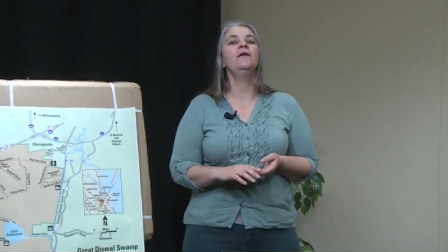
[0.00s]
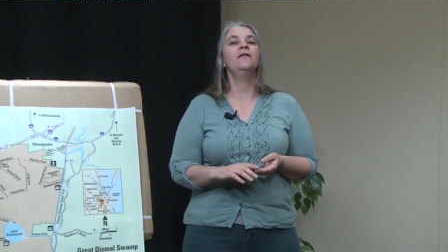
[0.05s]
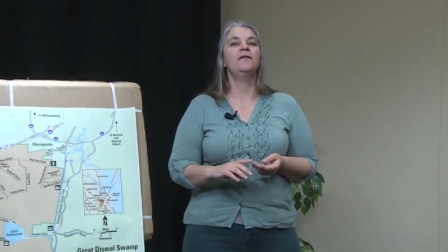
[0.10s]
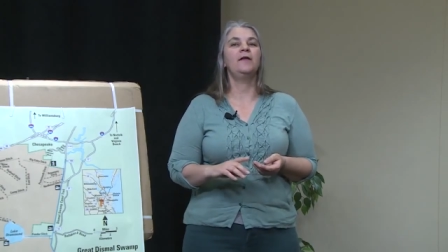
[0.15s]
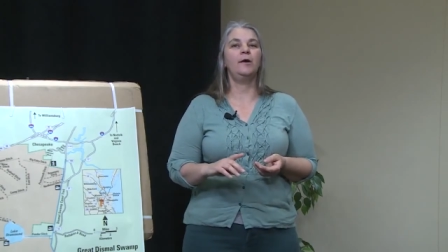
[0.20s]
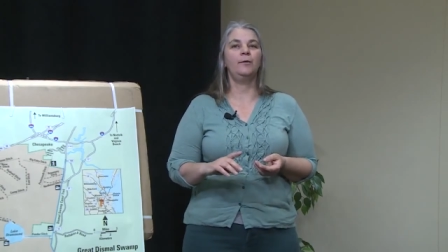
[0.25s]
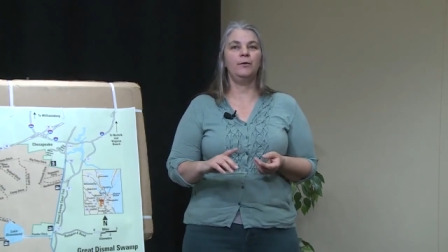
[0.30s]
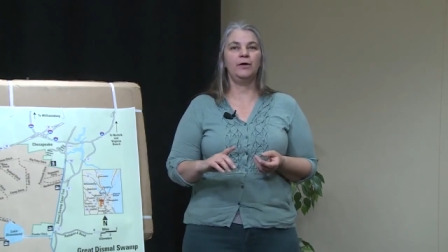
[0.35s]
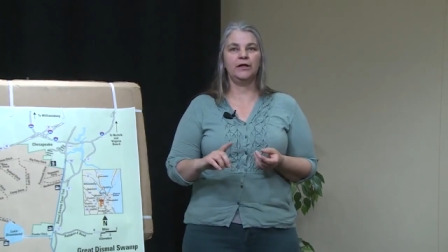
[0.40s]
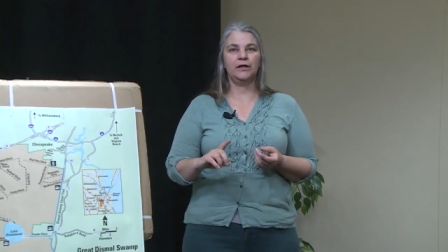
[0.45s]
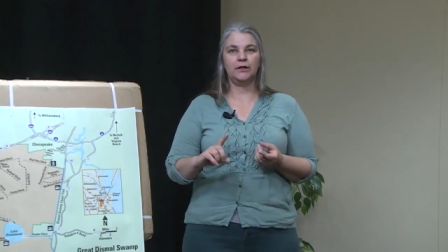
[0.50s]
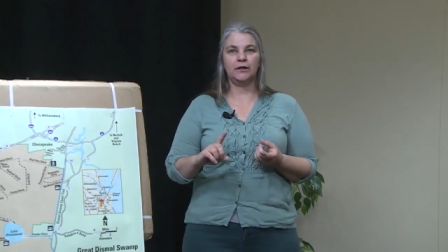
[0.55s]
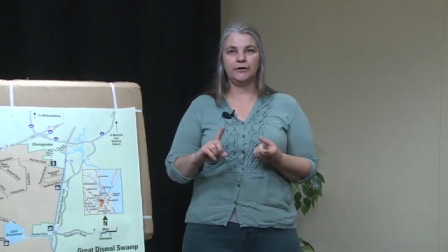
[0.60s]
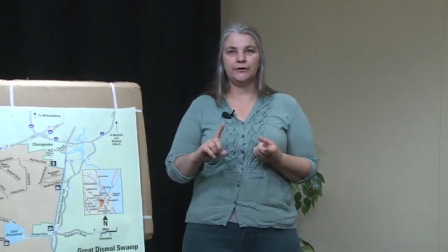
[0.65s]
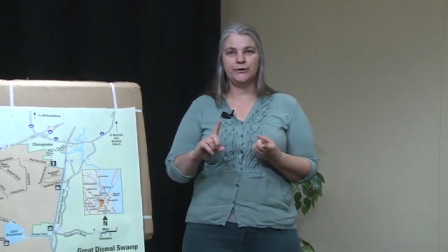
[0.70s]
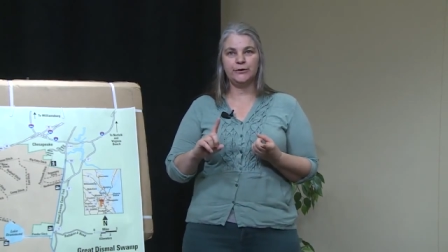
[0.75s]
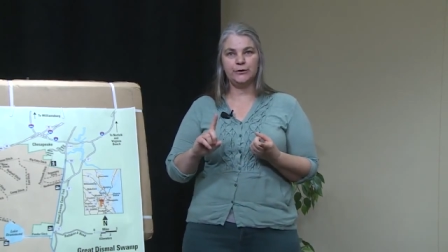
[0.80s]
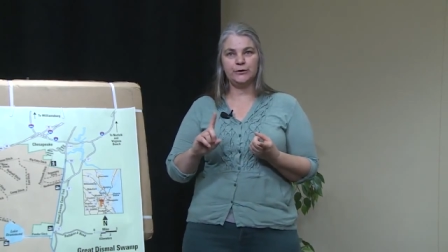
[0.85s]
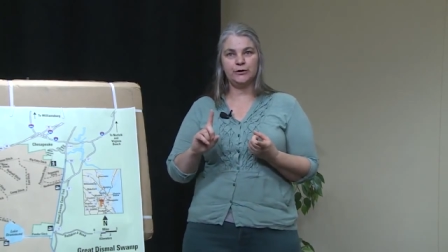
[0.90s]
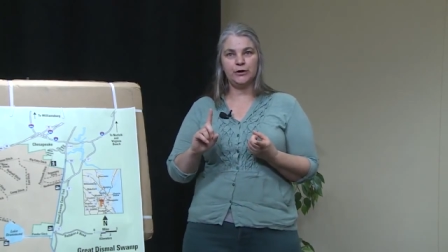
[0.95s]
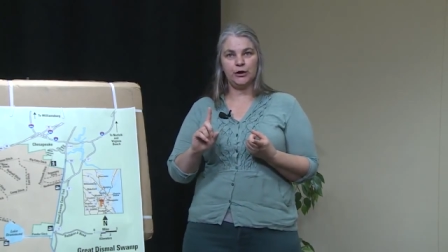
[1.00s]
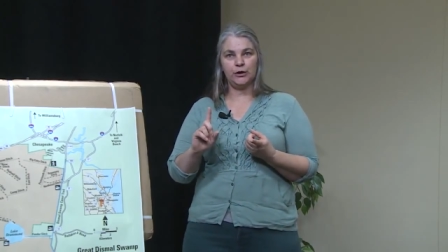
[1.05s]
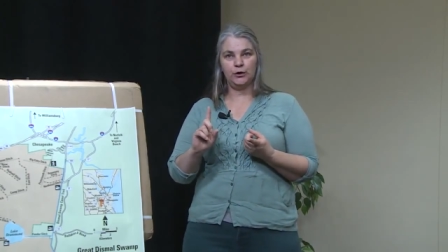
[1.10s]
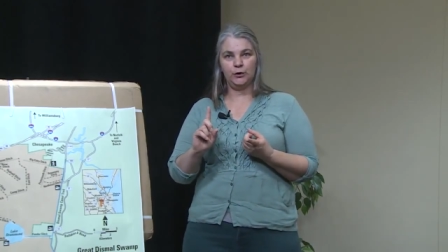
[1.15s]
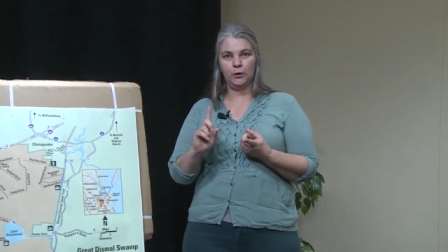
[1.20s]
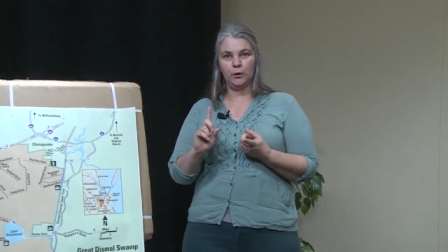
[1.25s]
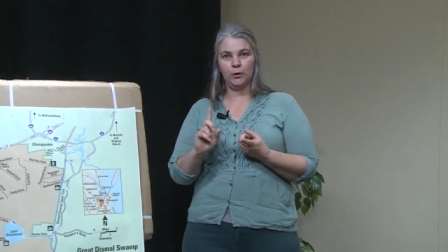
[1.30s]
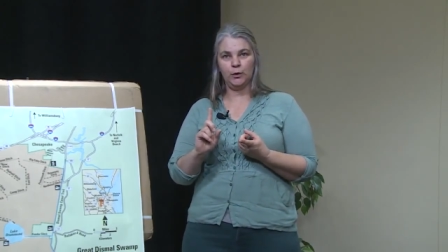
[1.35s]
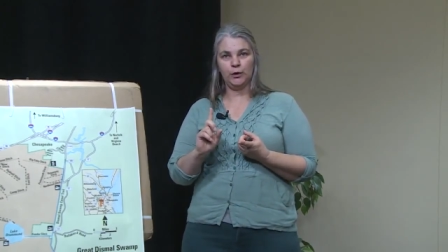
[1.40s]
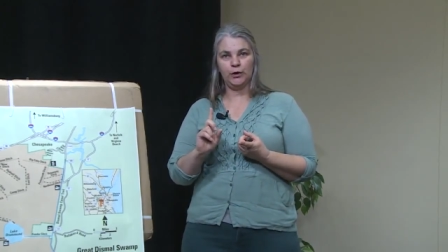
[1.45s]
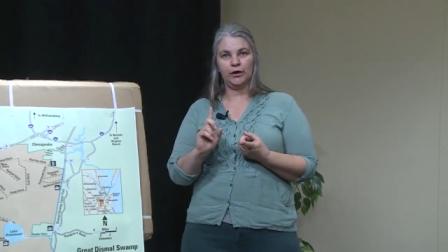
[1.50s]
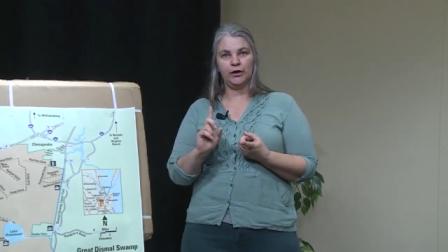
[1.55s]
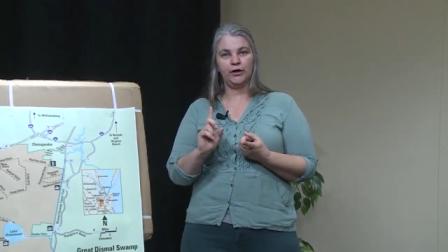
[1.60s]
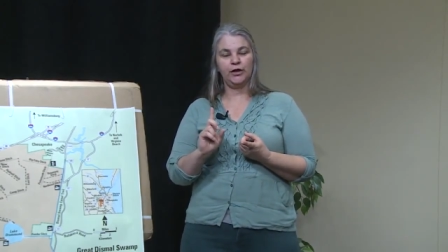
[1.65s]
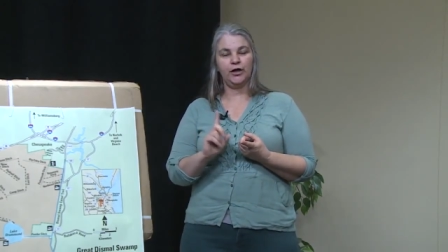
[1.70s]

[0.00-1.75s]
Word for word: That would include your